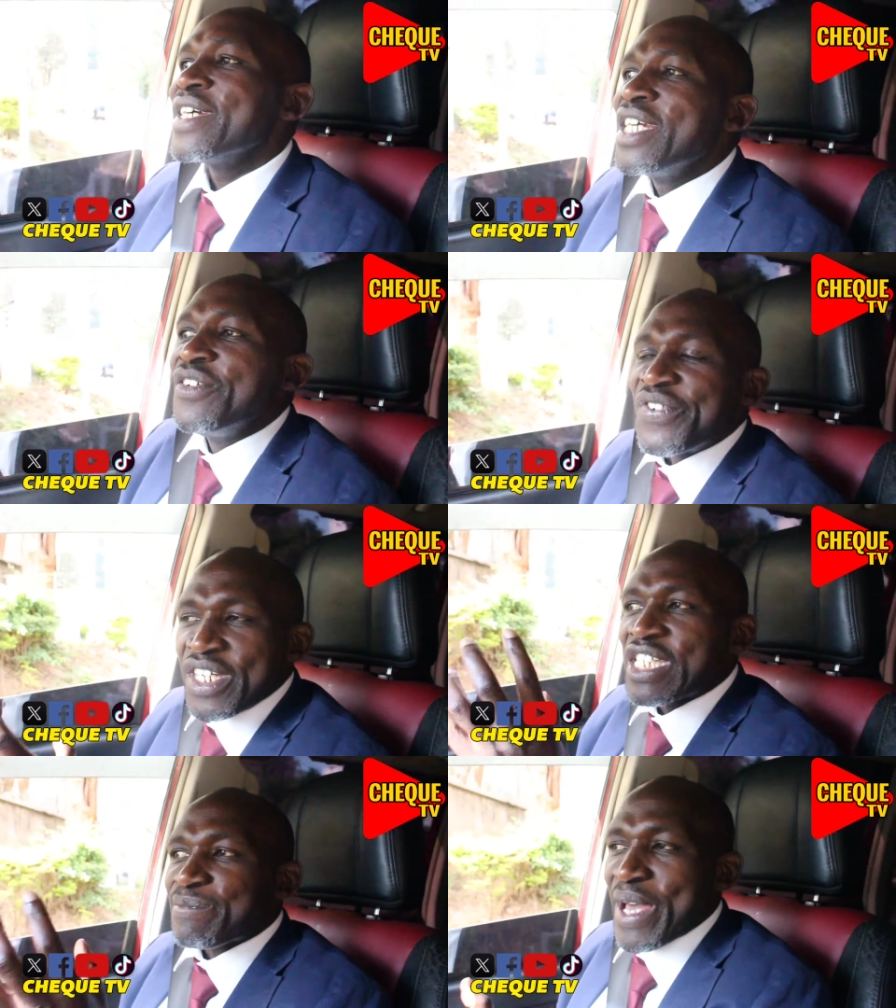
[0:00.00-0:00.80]
if
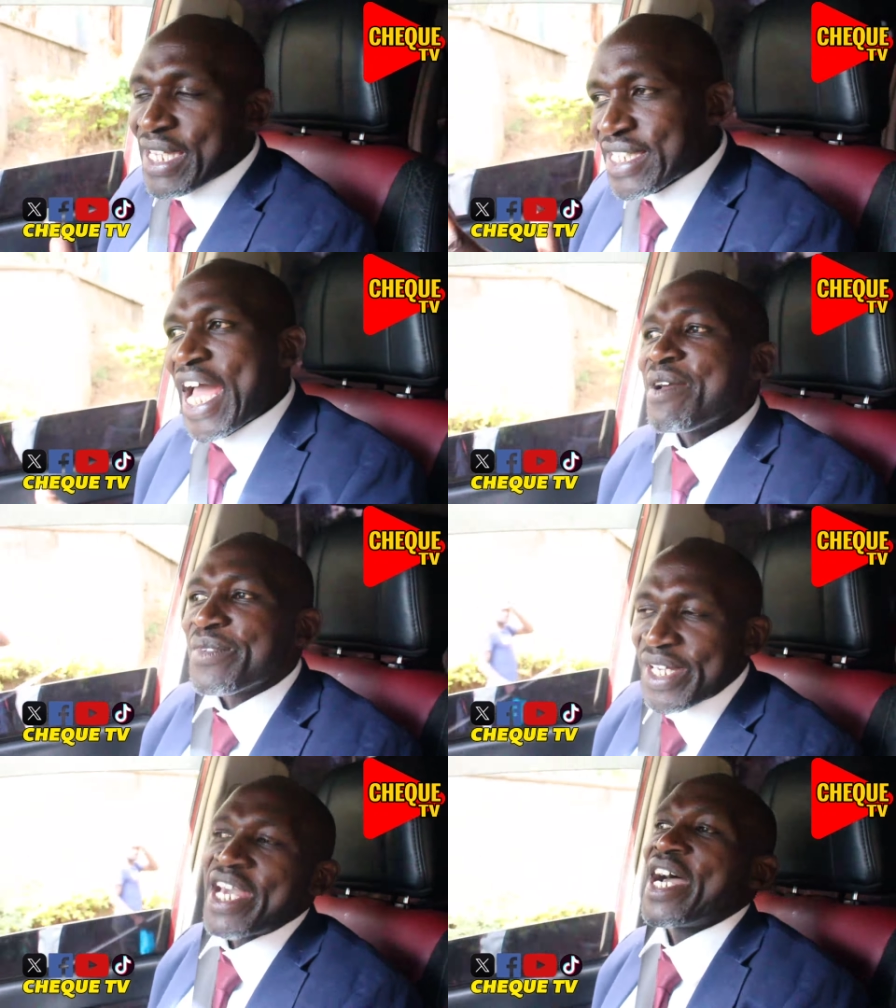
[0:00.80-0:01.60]
he spent time
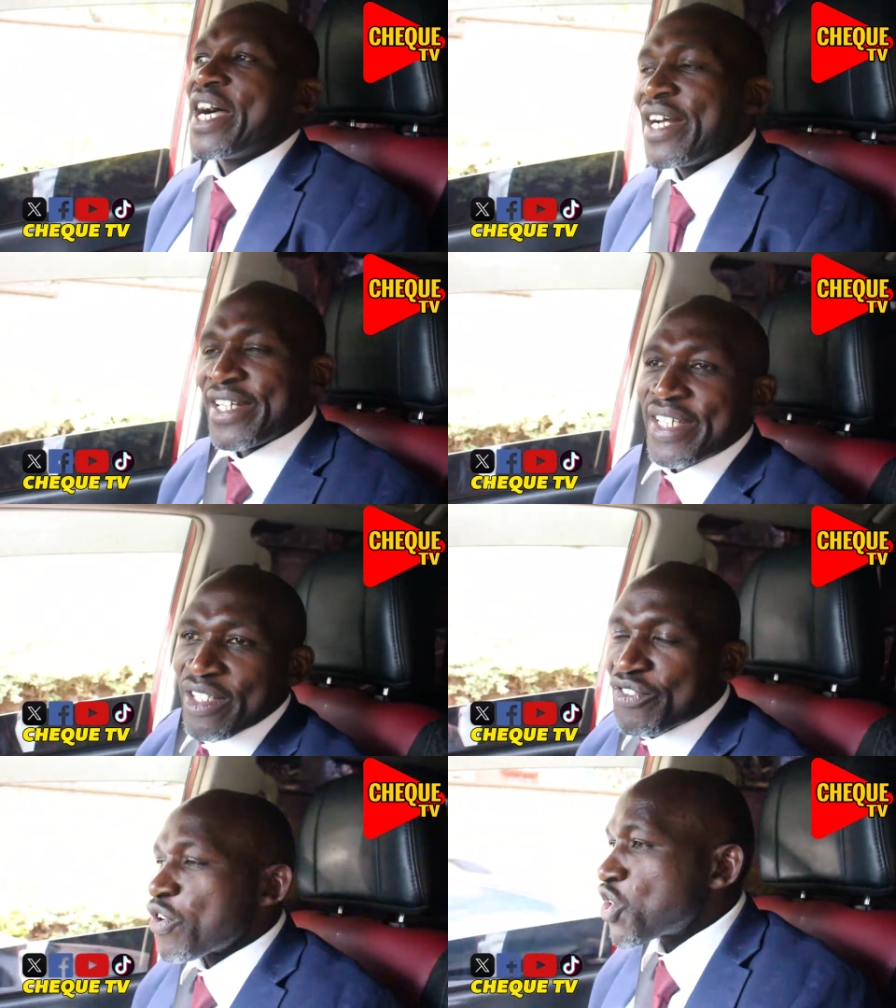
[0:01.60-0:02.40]
there,
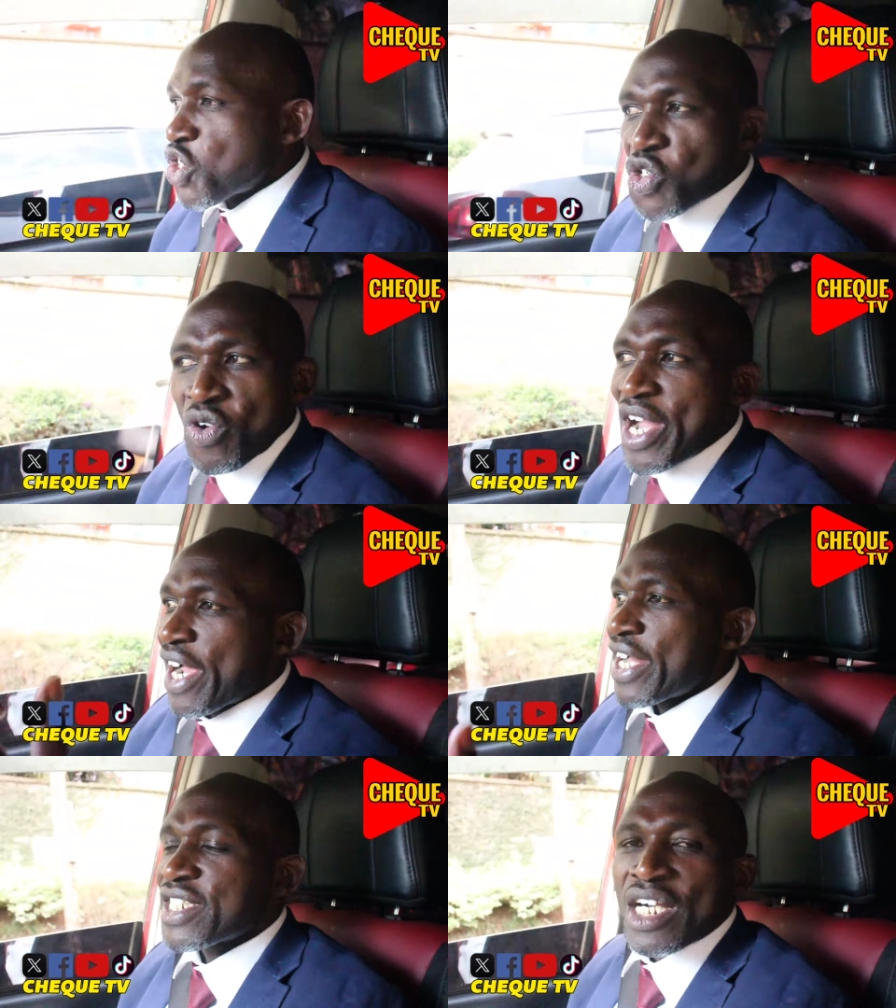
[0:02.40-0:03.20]
for sure
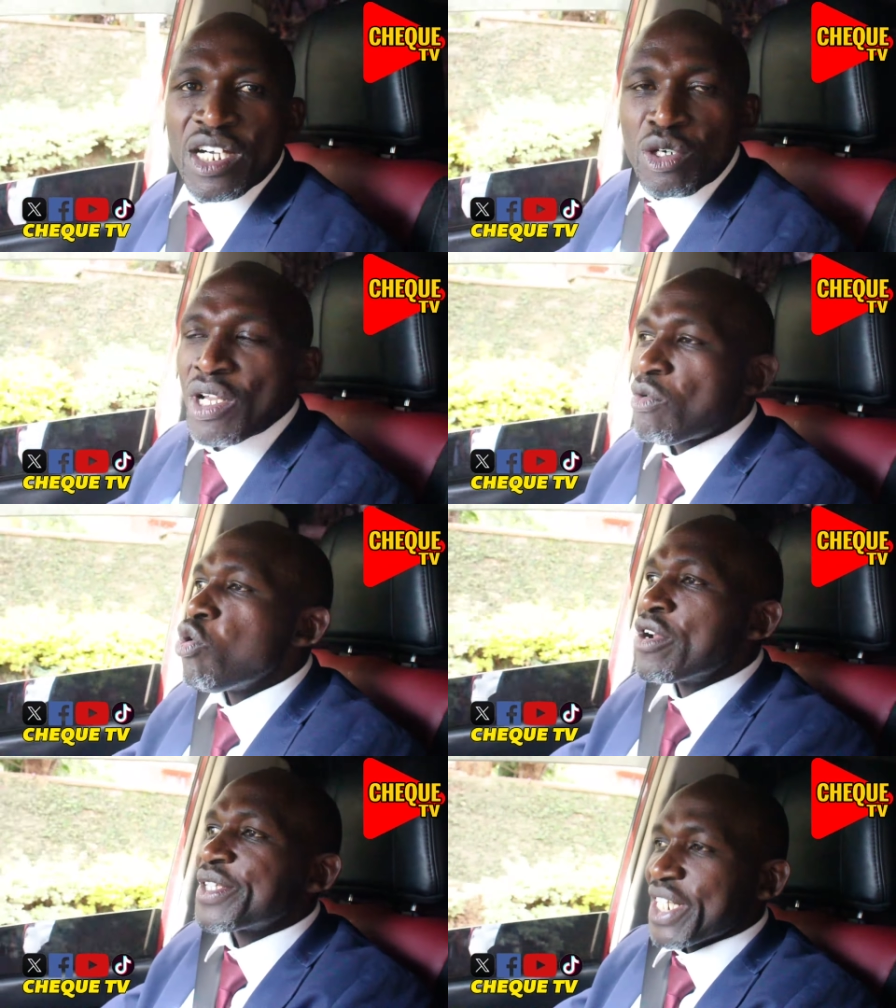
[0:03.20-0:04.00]
Gachagua could have
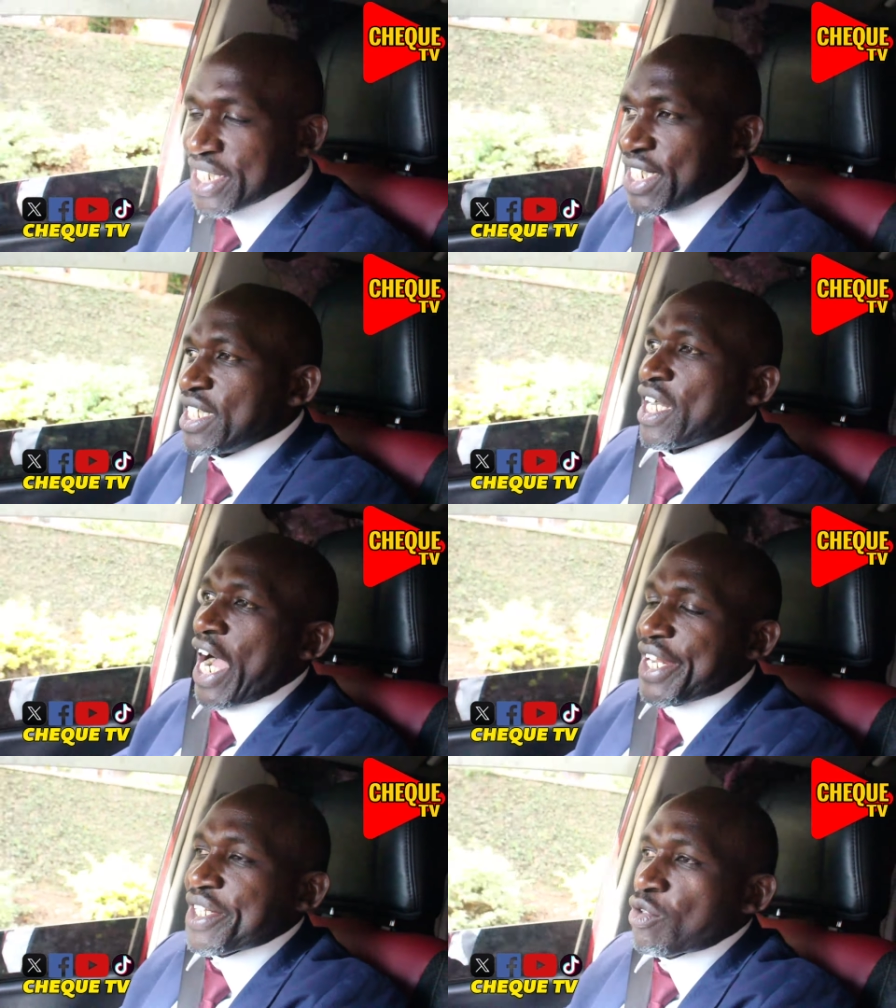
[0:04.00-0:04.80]
won the day
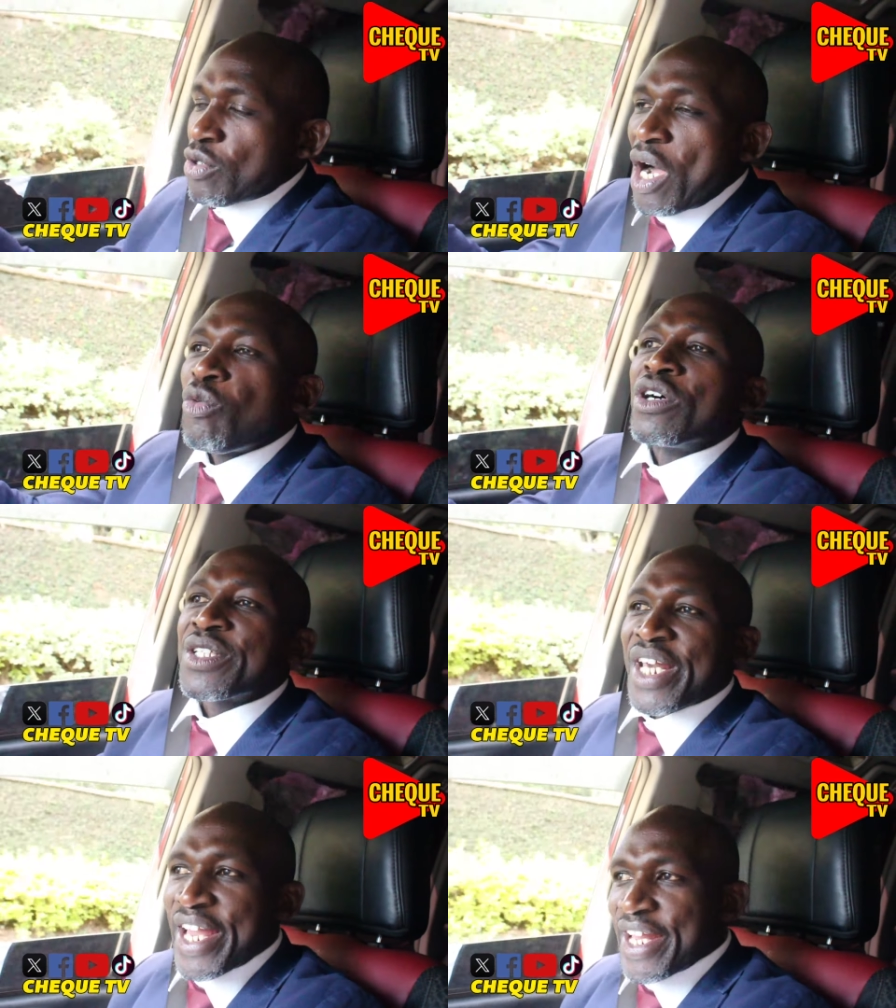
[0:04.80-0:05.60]
and could have won
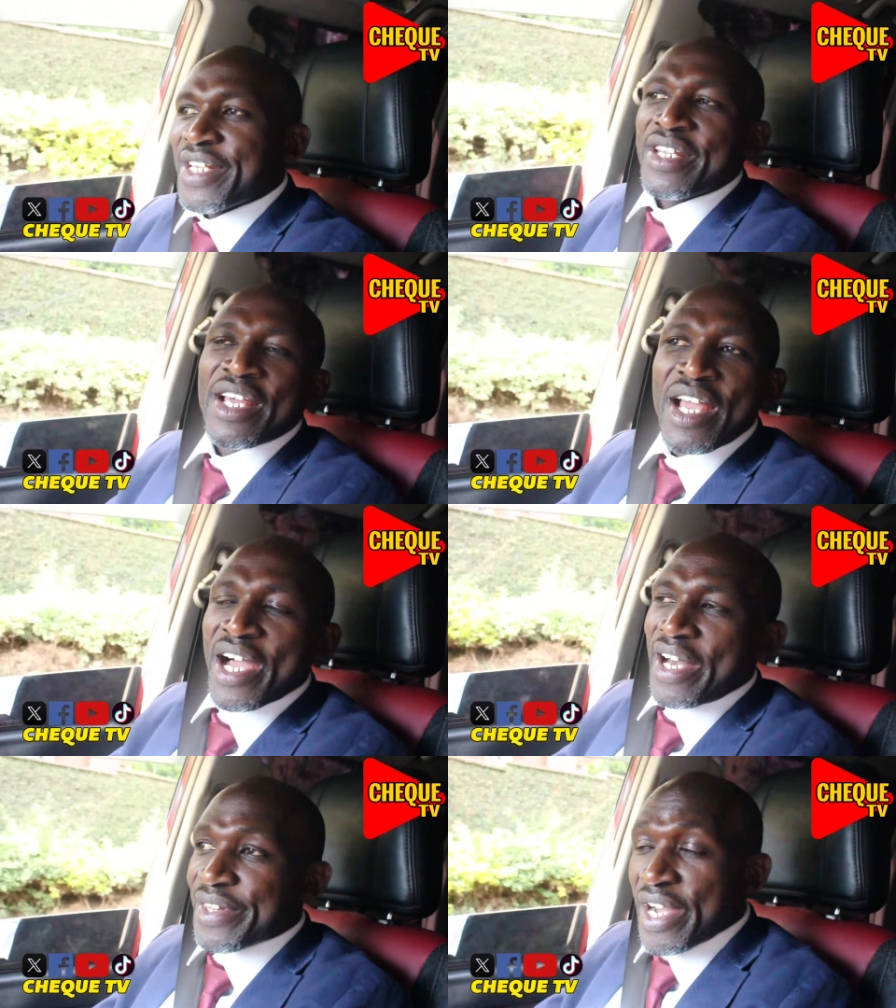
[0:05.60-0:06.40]
the head
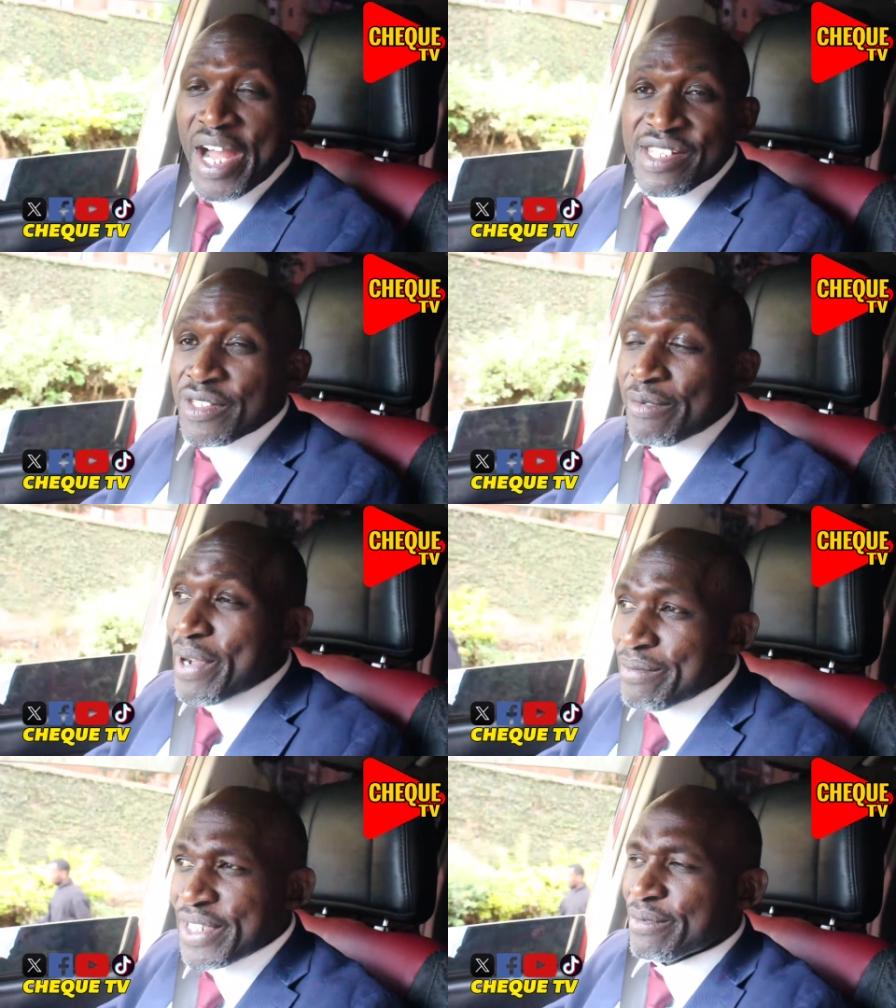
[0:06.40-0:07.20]
and the hearts of the public.